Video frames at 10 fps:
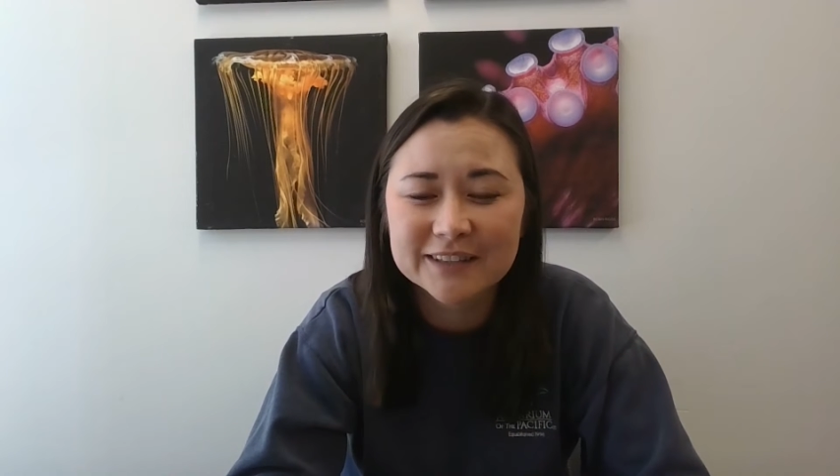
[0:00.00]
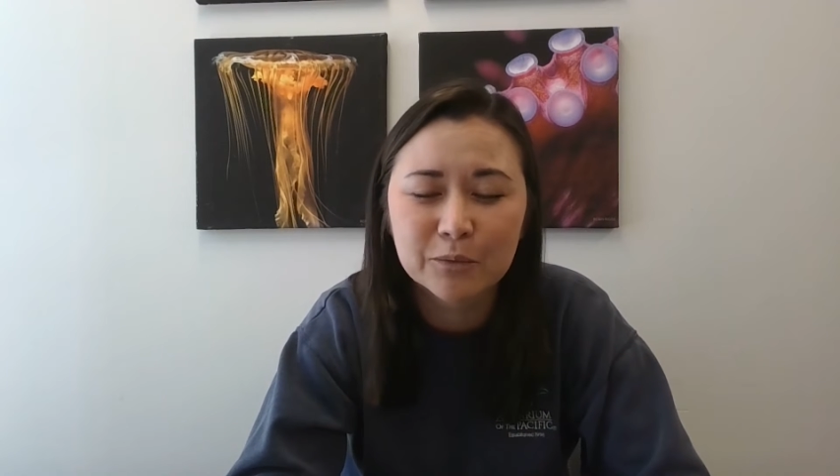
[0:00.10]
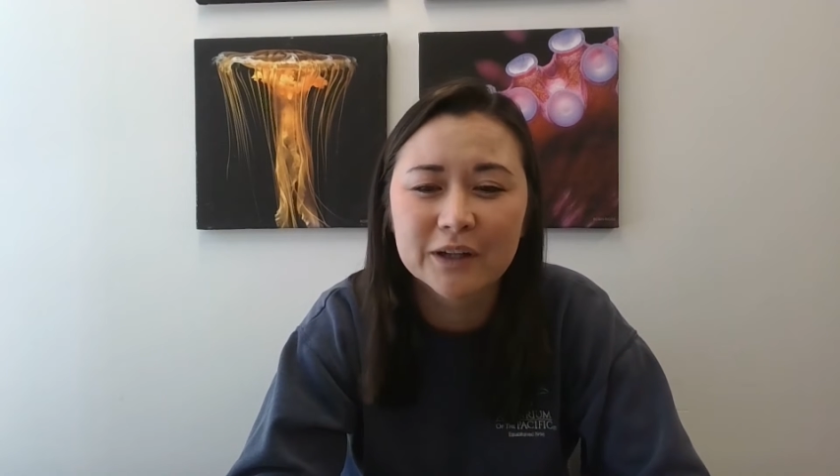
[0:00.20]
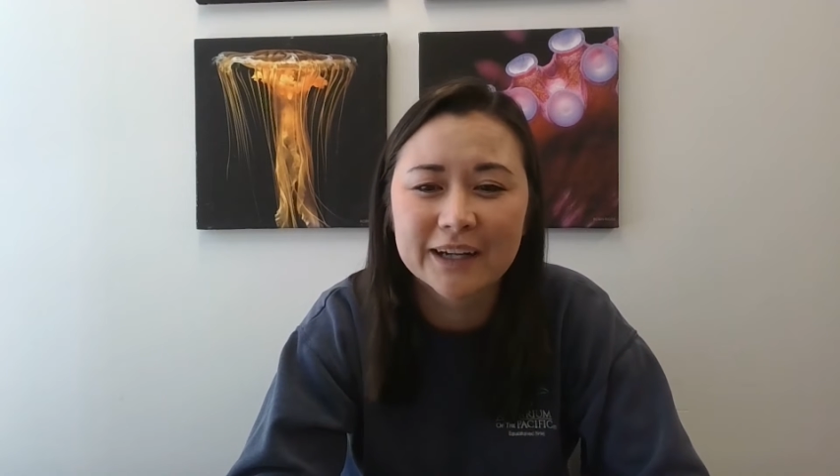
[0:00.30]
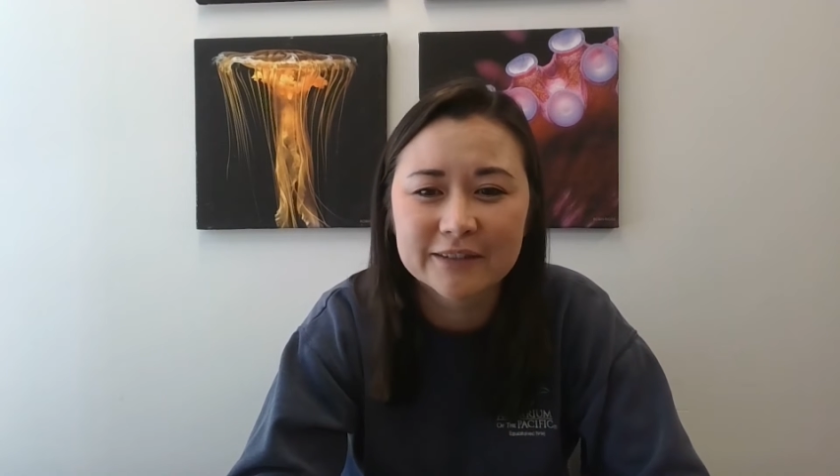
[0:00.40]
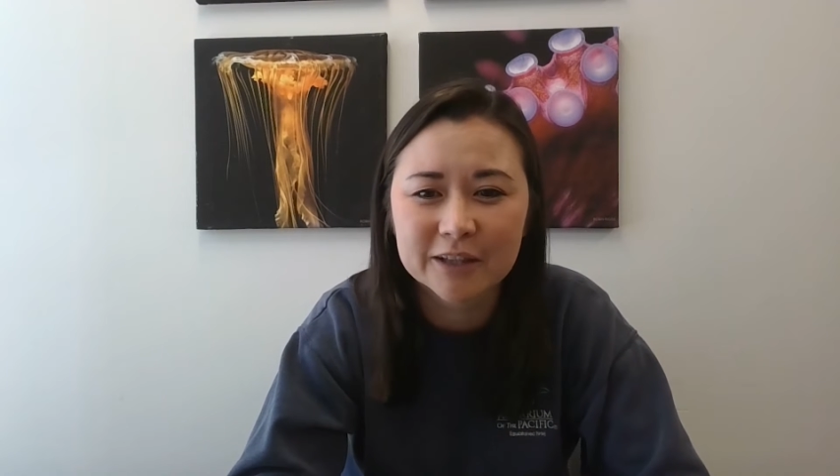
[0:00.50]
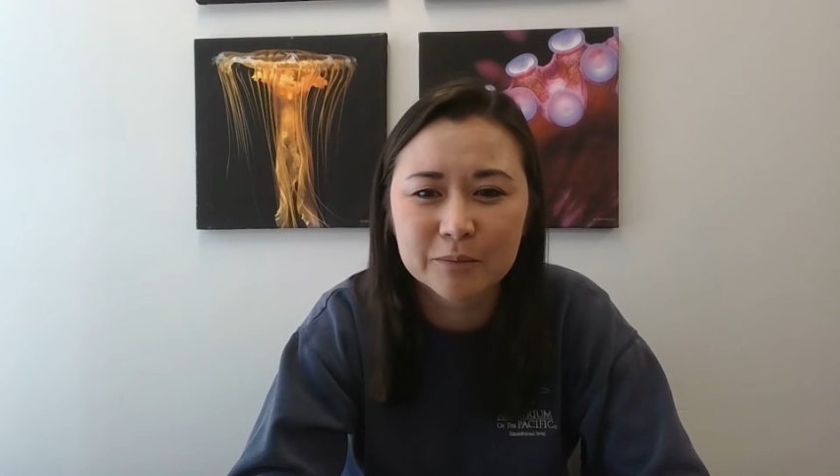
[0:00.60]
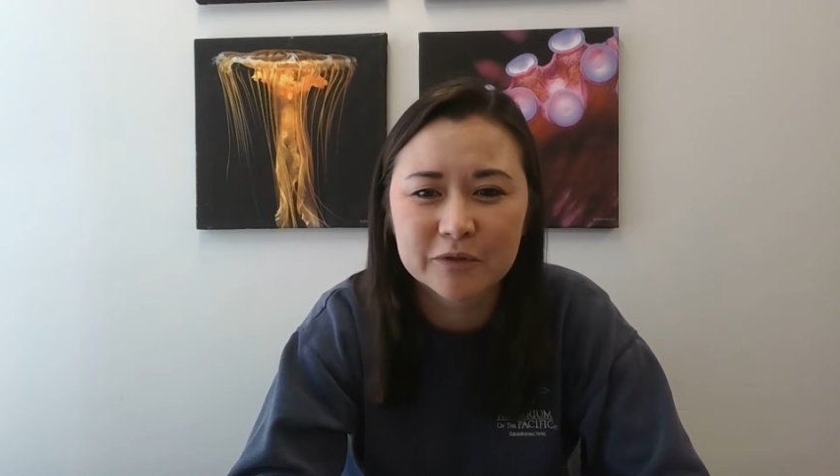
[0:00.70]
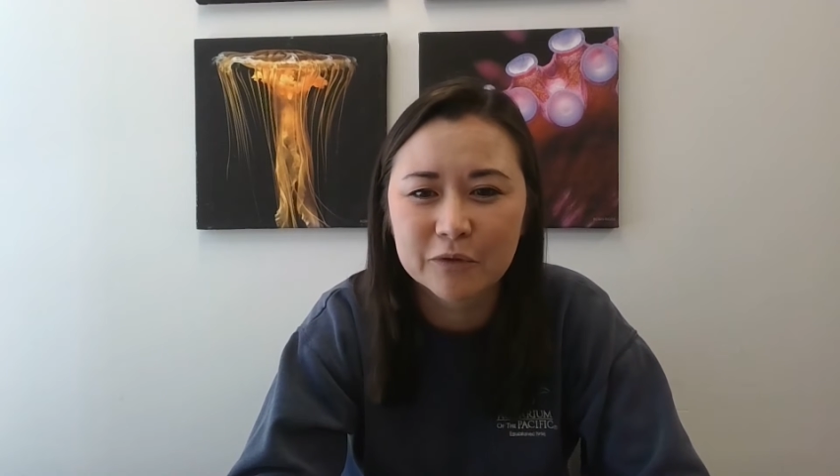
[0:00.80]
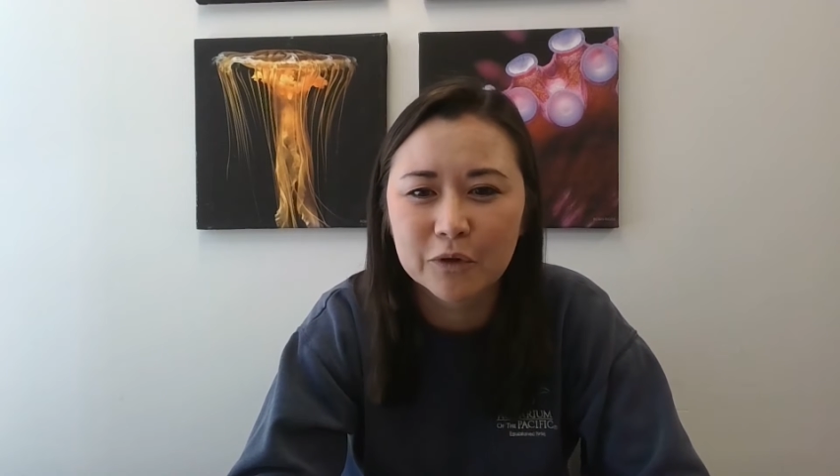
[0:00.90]
that weren't out there
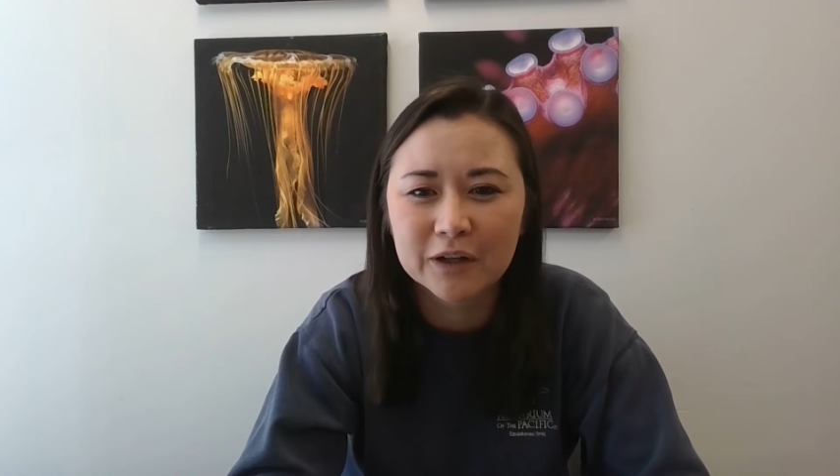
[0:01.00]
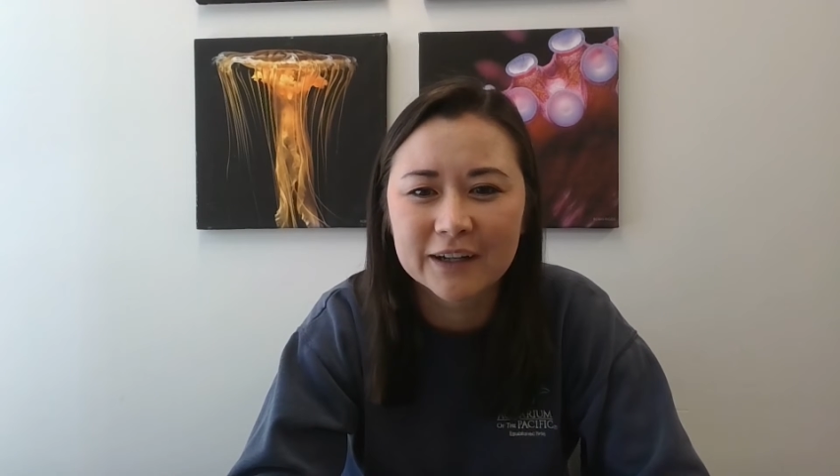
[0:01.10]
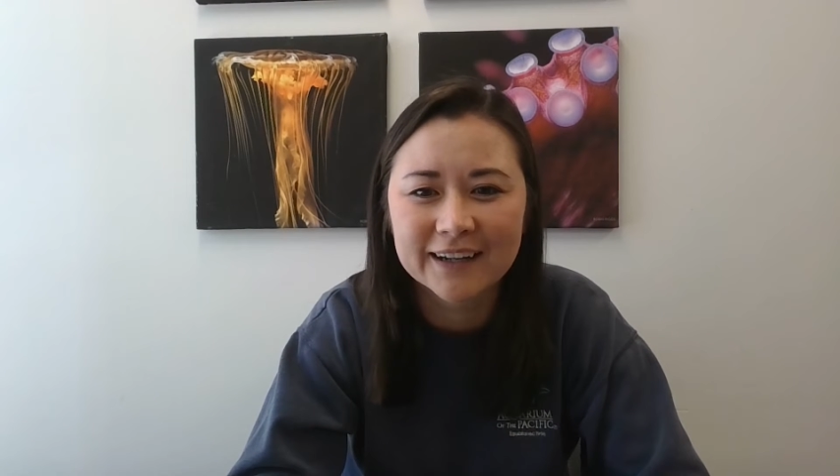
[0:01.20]
before.